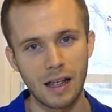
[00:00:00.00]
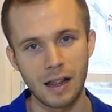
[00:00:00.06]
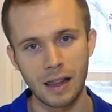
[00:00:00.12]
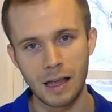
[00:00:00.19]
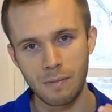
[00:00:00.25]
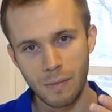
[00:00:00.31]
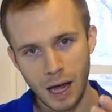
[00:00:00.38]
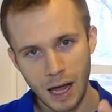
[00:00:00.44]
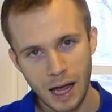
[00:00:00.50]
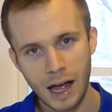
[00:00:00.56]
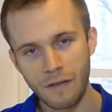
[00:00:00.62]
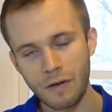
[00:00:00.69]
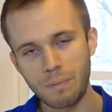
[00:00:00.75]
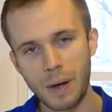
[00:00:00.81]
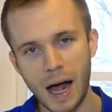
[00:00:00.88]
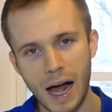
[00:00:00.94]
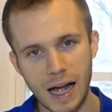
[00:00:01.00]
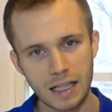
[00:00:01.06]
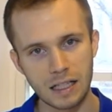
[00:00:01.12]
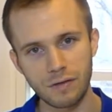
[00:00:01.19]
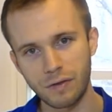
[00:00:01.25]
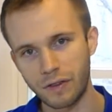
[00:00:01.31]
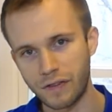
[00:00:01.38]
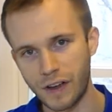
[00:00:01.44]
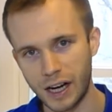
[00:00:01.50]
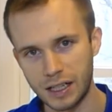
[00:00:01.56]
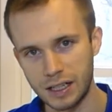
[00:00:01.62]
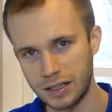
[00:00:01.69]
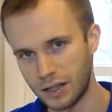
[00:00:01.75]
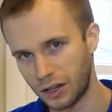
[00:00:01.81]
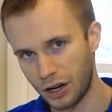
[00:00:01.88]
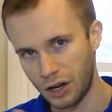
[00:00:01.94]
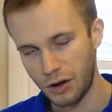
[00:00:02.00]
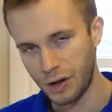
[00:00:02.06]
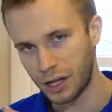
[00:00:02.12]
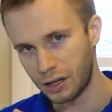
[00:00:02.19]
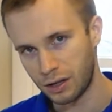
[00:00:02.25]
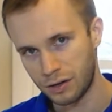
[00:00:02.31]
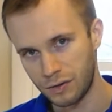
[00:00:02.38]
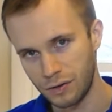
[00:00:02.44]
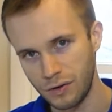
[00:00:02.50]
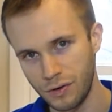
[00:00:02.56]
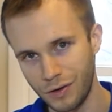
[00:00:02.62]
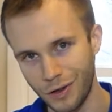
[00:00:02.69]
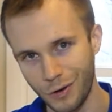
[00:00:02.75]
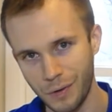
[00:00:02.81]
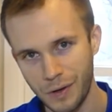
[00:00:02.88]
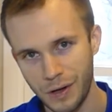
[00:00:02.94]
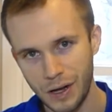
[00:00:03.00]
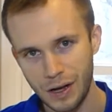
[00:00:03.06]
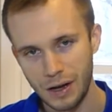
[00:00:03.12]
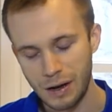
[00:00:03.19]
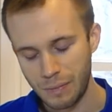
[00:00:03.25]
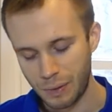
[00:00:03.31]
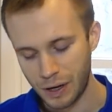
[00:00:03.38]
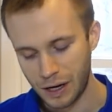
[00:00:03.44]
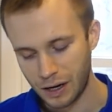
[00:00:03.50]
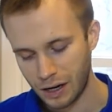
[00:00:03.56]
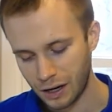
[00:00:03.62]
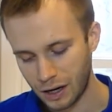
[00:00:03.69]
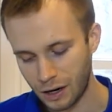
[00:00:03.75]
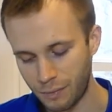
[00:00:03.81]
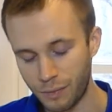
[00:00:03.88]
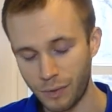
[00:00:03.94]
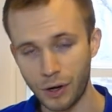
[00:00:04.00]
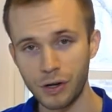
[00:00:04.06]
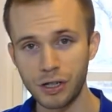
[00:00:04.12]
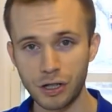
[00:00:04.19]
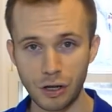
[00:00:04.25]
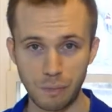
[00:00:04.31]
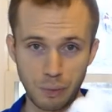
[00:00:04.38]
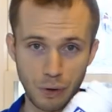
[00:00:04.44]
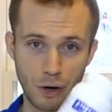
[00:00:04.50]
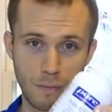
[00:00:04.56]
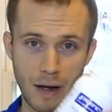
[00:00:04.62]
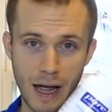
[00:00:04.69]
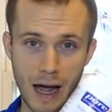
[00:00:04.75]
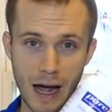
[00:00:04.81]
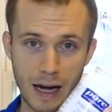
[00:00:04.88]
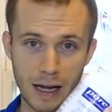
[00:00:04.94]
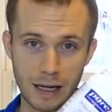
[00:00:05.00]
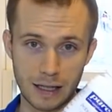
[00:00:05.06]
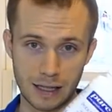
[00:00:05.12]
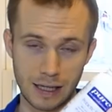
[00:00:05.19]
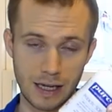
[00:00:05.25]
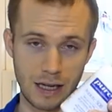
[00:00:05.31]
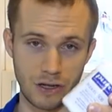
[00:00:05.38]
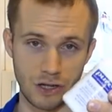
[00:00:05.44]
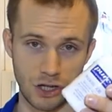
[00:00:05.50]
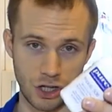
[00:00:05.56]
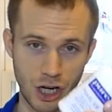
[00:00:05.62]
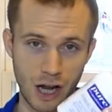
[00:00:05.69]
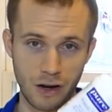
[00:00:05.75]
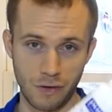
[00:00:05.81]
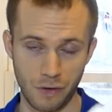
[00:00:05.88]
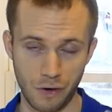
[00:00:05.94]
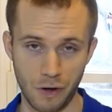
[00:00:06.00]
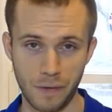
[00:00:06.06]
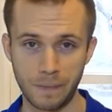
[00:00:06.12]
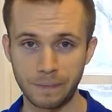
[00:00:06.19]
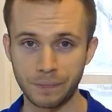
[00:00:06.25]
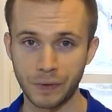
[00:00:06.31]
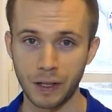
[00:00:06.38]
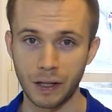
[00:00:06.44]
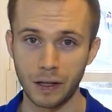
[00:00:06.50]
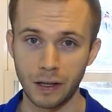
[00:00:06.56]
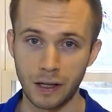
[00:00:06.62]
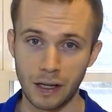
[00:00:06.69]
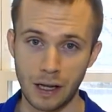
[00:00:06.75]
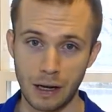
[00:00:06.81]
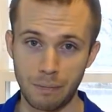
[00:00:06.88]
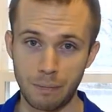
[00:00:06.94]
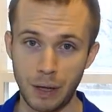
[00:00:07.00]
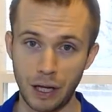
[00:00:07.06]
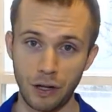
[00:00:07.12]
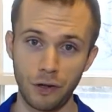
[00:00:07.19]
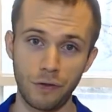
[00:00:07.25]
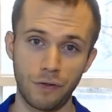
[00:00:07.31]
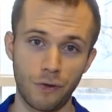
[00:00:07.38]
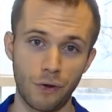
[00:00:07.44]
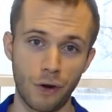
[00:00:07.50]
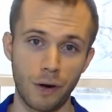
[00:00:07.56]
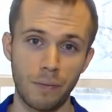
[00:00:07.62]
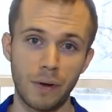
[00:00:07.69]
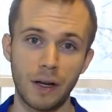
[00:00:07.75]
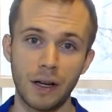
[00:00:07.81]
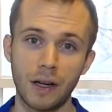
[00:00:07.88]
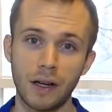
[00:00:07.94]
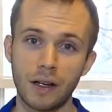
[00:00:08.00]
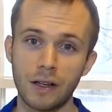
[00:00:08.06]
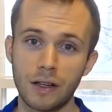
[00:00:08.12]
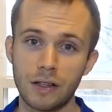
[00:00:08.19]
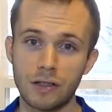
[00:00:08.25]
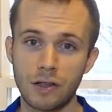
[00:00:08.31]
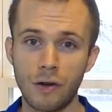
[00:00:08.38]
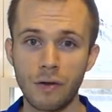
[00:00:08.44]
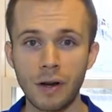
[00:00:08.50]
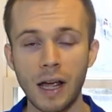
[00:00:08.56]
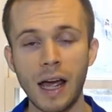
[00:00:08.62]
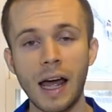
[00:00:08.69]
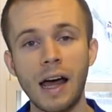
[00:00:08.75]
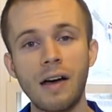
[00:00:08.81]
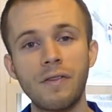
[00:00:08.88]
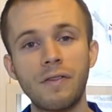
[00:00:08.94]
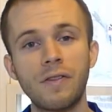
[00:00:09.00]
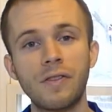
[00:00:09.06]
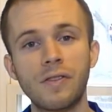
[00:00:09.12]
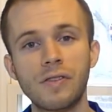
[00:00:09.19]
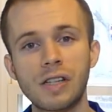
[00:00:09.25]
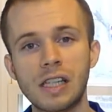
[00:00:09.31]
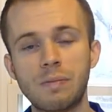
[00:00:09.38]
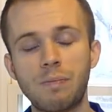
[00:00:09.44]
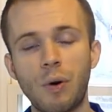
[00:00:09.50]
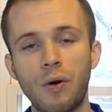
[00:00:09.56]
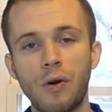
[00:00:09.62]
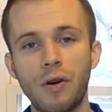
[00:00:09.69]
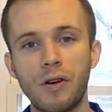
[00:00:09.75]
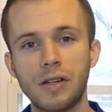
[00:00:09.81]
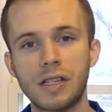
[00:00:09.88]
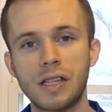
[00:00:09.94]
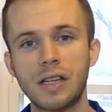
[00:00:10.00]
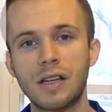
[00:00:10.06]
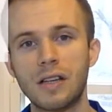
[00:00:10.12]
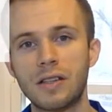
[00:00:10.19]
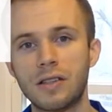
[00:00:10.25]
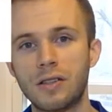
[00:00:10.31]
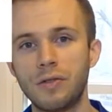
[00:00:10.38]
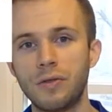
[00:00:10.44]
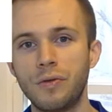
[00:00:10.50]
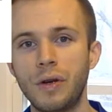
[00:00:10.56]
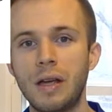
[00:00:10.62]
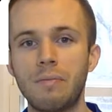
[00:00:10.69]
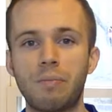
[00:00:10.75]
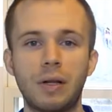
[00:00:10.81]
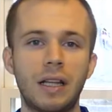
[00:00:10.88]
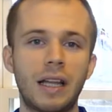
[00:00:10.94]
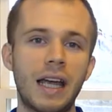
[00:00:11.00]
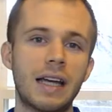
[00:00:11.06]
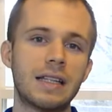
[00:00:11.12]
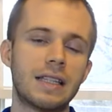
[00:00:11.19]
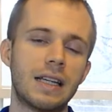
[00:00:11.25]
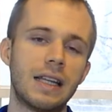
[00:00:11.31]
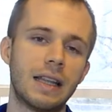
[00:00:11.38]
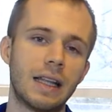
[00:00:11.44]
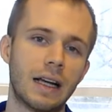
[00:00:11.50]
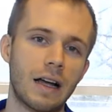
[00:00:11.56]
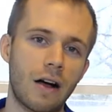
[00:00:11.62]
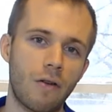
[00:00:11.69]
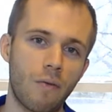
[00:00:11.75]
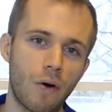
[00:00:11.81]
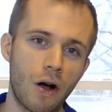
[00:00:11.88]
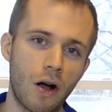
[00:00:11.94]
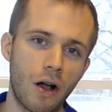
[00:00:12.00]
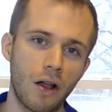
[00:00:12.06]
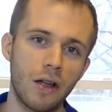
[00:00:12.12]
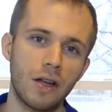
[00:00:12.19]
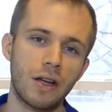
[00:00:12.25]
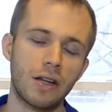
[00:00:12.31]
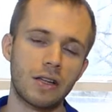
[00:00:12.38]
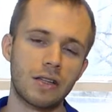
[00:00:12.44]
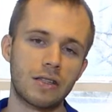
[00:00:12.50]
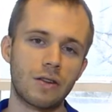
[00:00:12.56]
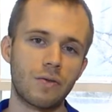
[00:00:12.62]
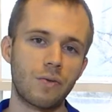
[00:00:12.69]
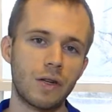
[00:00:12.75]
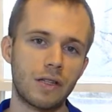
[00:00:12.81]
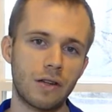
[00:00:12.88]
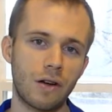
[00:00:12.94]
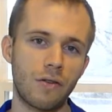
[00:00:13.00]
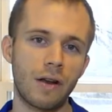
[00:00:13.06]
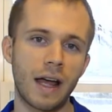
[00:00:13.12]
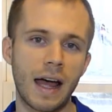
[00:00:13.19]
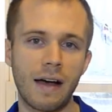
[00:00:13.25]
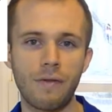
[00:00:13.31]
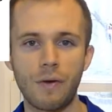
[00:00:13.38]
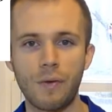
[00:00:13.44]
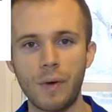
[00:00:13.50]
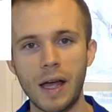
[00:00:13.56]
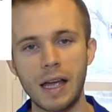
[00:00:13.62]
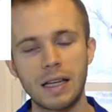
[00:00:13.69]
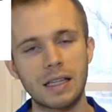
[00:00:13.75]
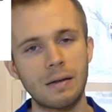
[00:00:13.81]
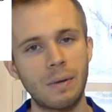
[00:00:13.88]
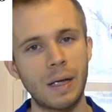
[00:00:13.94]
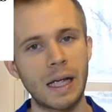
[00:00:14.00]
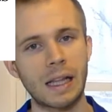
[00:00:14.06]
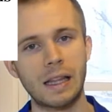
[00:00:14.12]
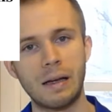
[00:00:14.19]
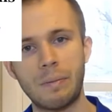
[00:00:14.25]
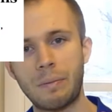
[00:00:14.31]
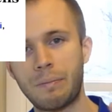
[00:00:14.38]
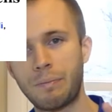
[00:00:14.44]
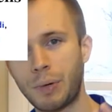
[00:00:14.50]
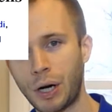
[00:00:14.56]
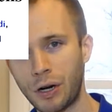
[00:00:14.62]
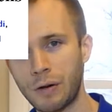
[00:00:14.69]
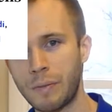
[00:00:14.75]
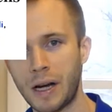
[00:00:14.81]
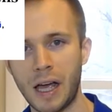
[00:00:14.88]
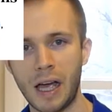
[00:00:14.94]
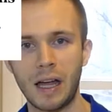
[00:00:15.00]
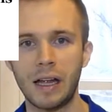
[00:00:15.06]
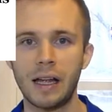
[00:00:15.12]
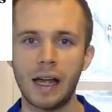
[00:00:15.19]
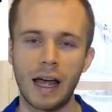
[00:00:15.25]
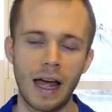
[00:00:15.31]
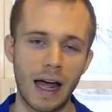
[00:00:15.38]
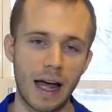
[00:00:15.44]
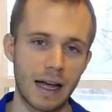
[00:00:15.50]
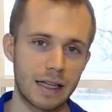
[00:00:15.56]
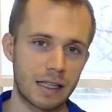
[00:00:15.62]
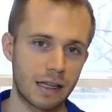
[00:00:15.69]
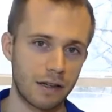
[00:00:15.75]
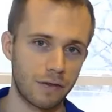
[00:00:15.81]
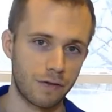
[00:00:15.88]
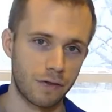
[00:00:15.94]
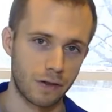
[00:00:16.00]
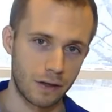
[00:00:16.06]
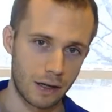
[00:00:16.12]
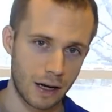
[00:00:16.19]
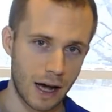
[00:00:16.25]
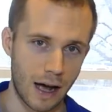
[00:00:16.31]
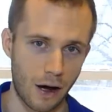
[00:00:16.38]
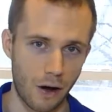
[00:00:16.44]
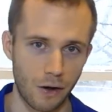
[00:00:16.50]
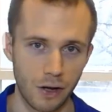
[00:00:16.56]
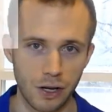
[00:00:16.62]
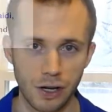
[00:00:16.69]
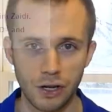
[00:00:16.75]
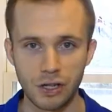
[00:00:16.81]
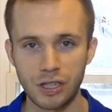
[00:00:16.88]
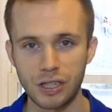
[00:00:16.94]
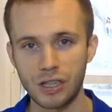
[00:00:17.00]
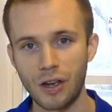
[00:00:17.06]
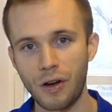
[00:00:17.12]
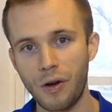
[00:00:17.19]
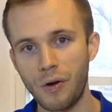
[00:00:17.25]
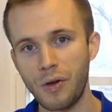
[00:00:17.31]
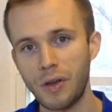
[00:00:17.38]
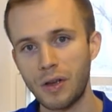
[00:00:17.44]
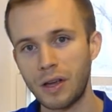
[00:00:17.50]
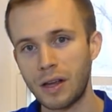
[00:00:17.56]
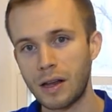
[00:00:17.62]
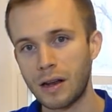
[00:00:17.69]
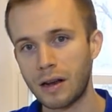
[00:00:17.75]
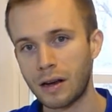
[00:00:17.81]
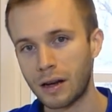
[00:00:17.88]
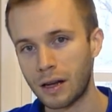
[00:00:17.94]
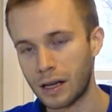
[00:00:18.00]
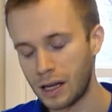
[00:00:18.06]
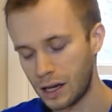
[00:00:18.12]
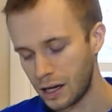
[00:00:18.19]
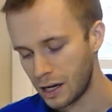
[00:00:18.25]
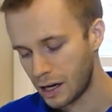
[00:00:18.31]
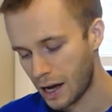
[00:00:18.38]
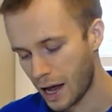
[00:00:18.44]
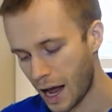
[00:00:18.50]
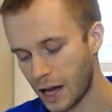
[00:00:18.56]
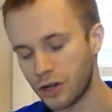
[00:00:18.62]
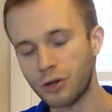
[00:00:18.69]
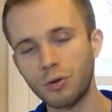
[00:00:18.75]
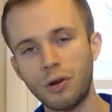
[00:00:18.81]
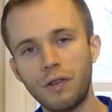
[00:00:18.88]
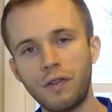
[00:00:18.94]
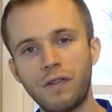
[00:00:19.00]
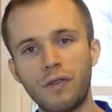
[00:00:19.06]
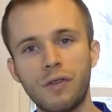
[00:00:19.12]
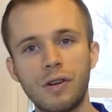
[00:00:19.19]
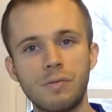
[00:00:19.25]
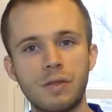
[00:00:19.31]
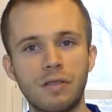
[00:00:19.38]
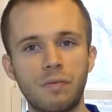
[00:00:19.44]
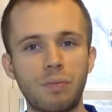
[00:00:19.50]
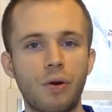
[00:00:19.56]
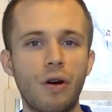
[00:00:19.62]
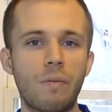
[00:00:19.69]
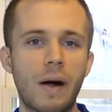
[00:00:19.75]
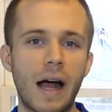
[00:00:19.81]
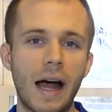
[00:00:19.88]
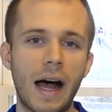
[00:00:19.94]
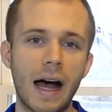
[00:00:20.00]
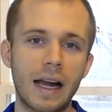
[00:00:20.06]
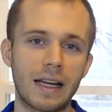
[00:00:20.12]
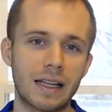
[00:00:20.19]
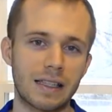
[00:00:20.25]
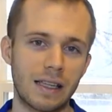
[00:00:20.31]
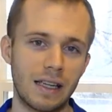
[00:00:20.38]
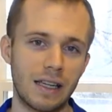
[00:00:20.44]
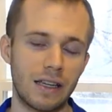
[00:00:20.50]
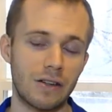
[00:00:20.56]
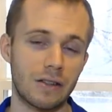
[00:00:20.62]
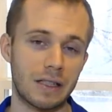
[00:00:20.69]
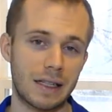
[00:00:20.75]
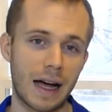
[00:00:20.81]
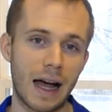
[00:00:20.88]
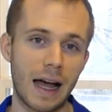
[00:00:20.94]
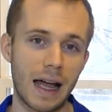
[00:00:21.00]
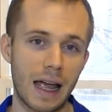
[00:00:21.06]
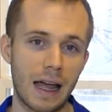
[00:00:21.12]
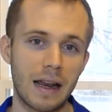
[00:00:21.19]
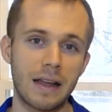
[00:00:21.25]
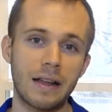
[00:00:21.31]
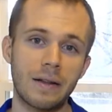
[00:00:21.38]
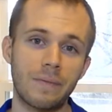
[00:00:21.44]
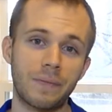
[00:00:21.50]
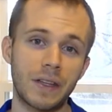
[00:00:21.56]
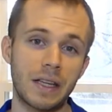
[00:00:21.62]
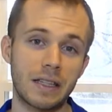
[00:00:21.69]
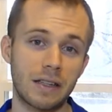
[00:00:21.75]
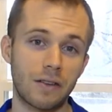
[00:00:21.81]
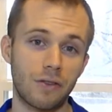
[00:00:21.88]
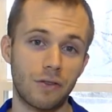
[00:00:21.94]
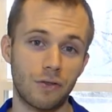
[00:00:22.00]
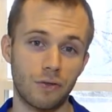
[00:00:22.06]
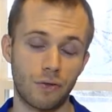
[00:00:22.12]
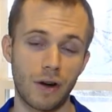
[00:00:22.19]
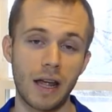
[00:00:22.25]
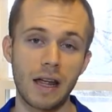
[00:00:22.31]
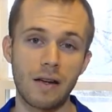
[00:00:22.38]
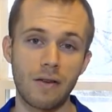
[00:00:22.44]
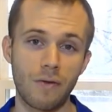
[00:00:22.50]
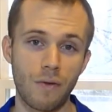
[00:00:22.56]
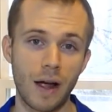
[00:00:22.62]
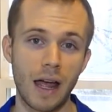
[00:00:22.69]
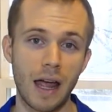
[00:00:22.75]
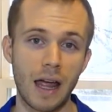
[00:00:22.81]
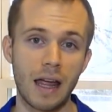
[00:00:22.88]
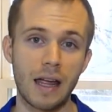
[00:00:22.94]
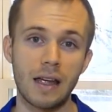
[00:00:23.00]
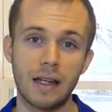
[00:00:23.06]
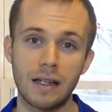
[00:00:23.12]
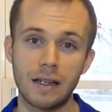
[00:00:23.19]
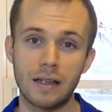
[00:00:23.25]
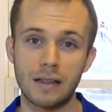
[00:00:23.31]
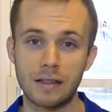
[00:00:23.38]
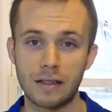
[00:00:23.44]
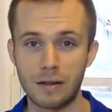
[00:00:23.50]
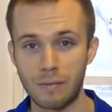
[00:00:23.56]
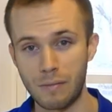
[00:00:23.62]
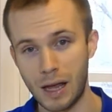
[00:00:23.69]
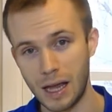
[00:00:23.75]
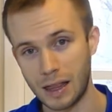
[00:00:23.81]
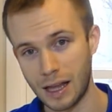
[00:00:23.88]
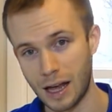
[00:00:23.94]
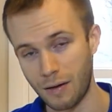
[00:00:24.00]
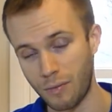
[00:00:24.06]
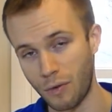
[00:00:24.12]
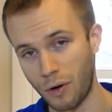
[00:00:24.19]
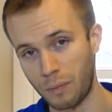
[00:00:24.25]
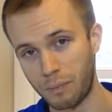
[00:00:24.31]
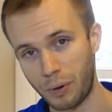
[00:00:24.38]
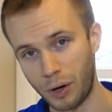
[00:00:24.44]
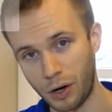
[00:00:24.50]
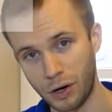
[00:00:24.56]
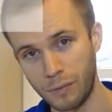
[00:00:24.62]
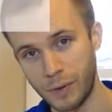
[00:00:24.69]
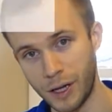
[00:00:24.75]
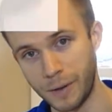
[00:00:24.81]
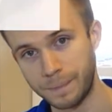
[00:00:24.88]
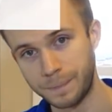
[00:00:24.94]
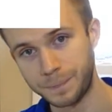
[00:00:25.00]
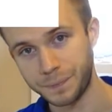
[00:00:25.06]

they may have a positive effect as they're going through you, but commercial probiotics in general, in a pill form, don't have spores to implant in the gut wall. So we don't have a way to make them permanent as of now. So getting natural forms of probiotics in your diet is a great way to make that more permanent.